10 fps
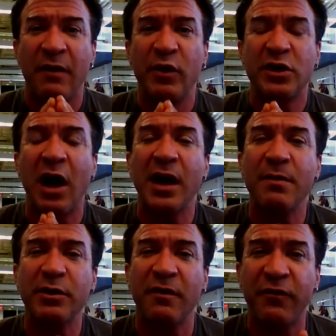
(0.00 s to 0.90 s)
if we talk
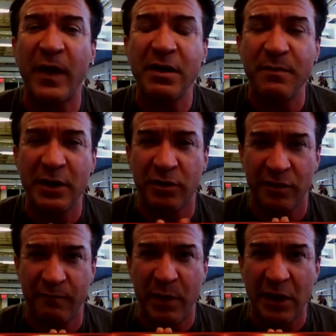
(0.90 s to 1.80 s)
about the
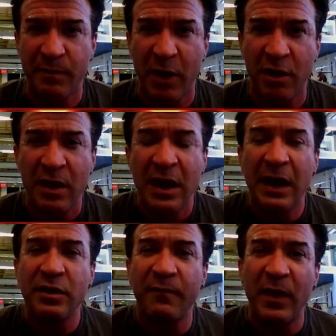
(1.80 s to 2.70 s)
fundamentals of baseball
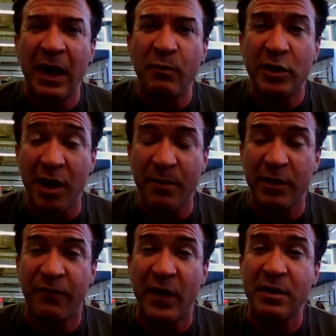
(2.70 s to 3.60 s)
and the, and we talk
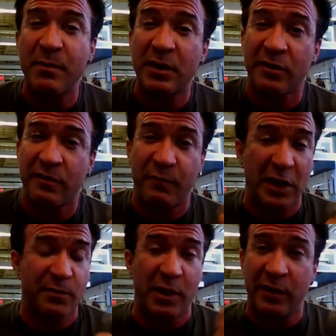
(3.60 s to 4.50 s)
about the fundamentals of
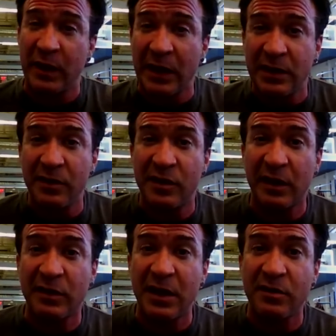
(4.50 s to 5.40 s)
baseball in the
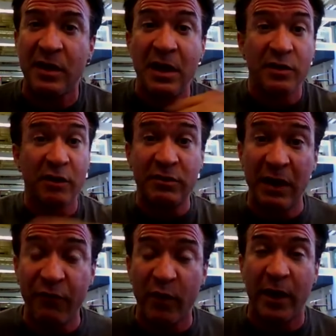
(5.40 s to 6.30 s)
1960s, they're
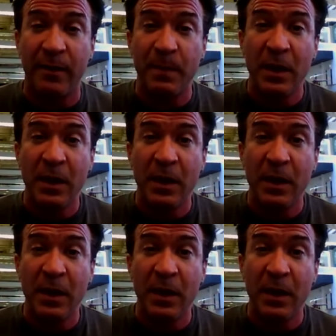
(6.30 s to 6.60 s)
different.